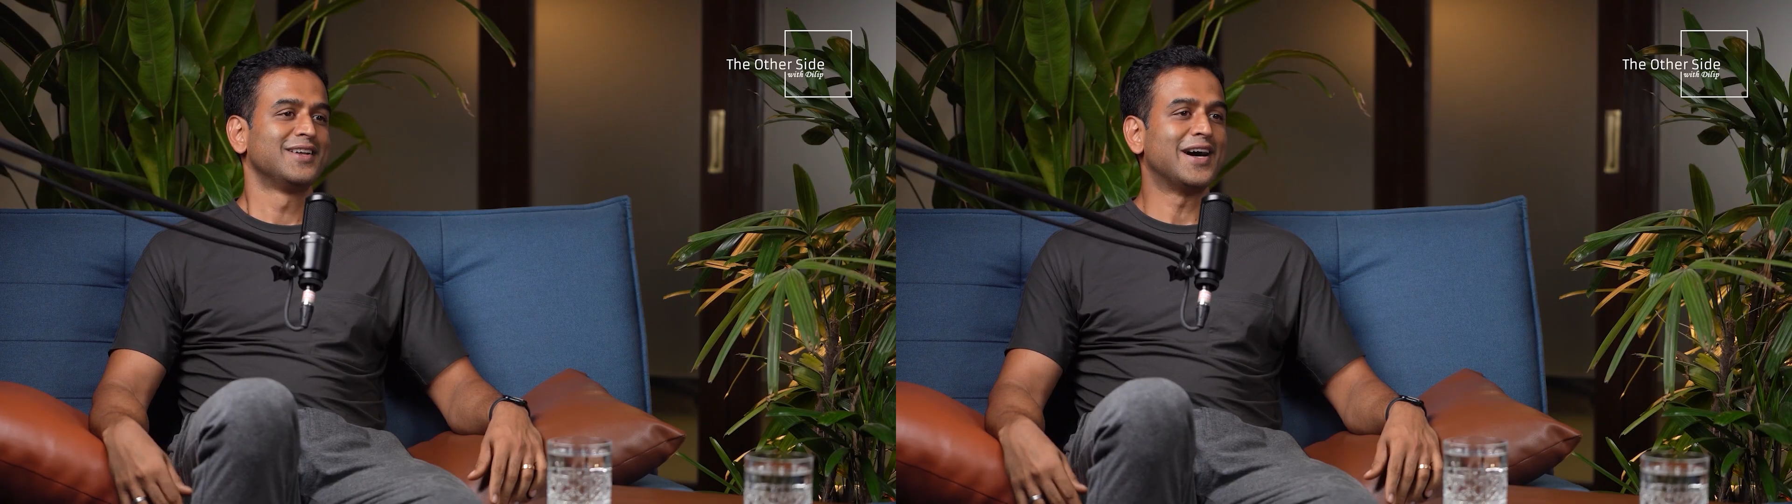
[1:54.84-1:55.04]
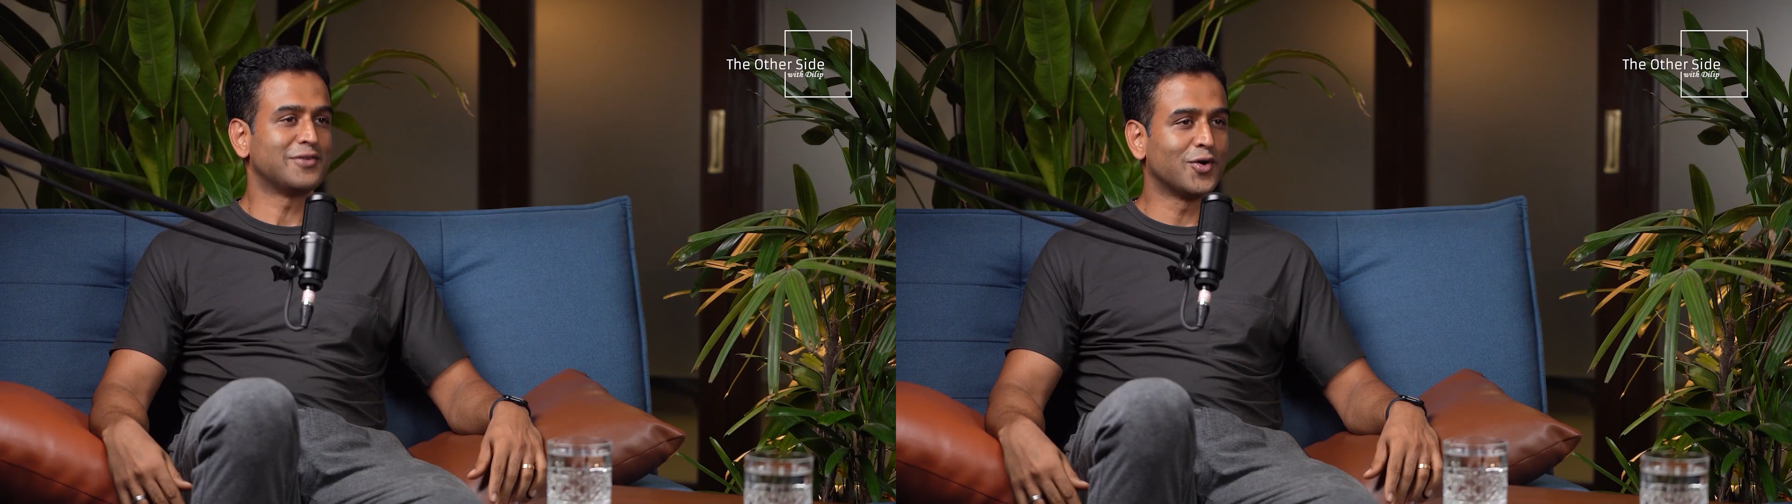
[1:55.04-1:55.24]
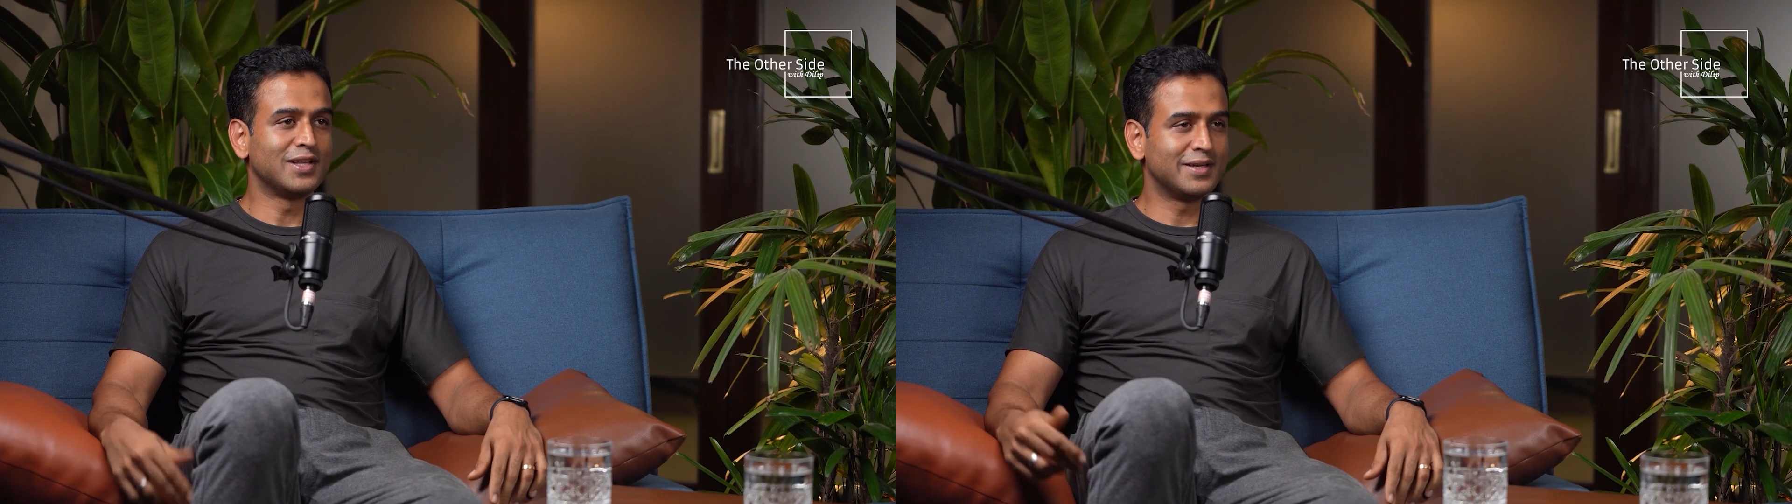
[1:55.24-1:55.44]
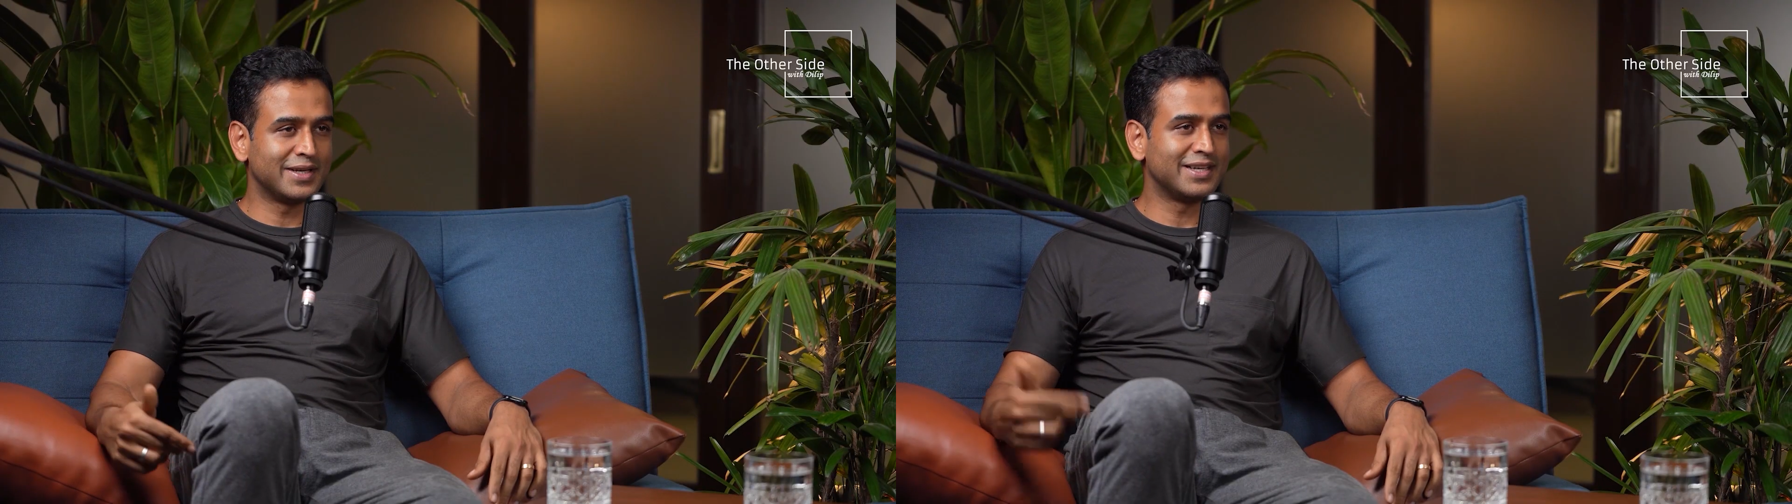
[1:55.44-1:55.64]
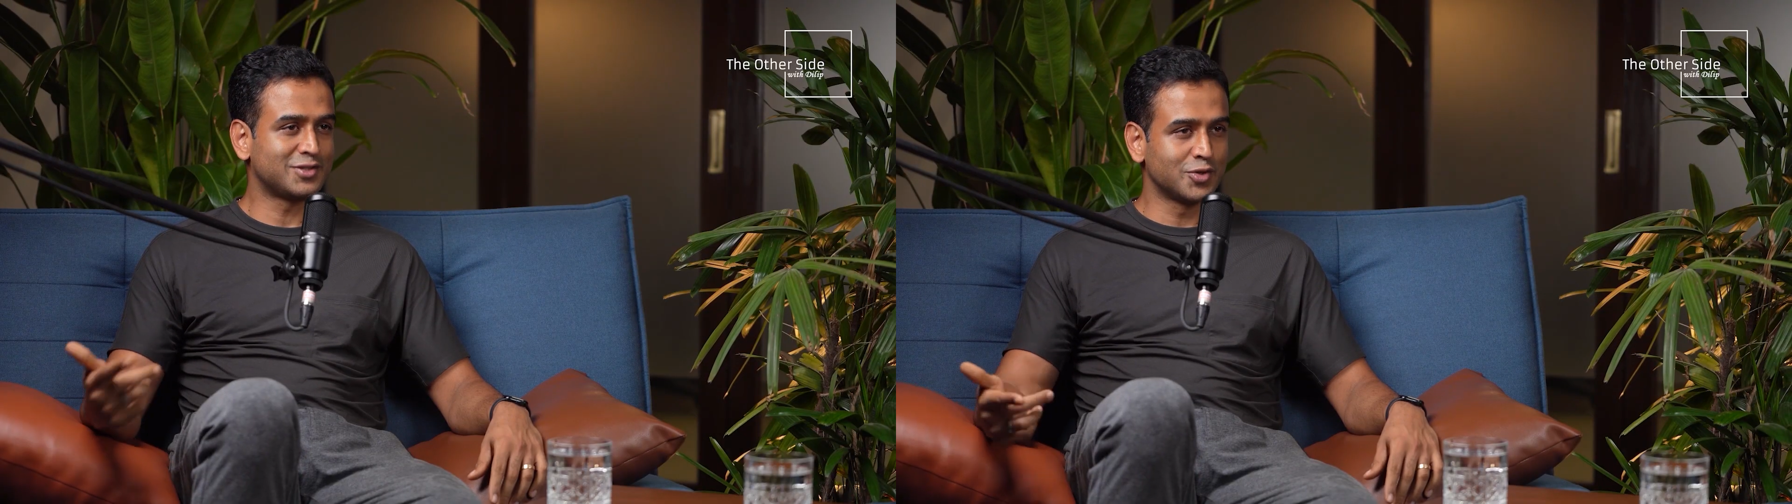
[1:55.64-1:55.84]
And I've told them
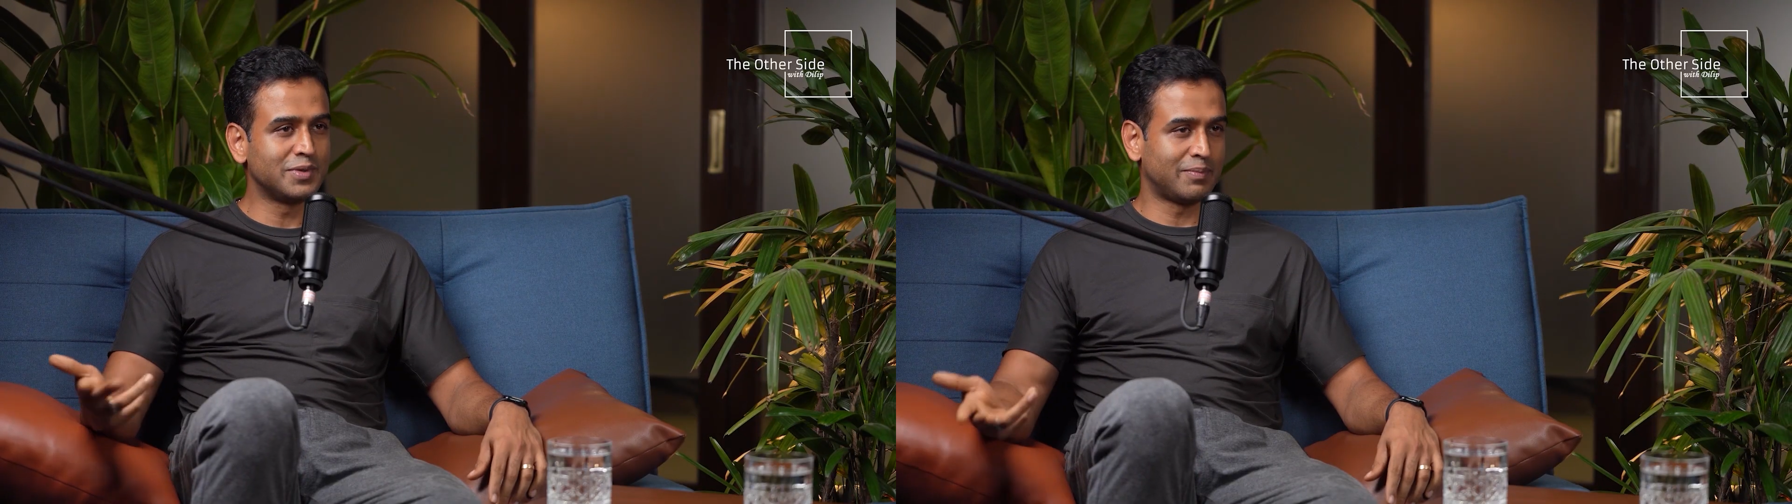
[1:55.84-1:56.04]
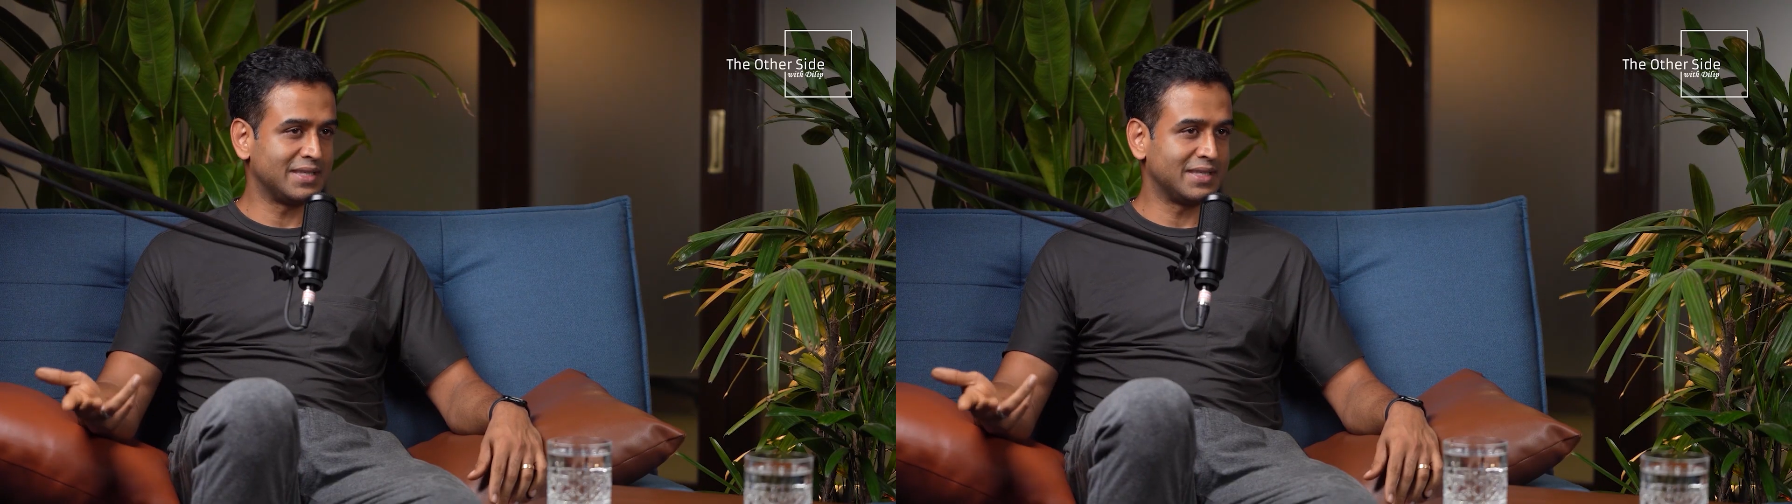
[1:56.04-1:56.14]
that it's stupid.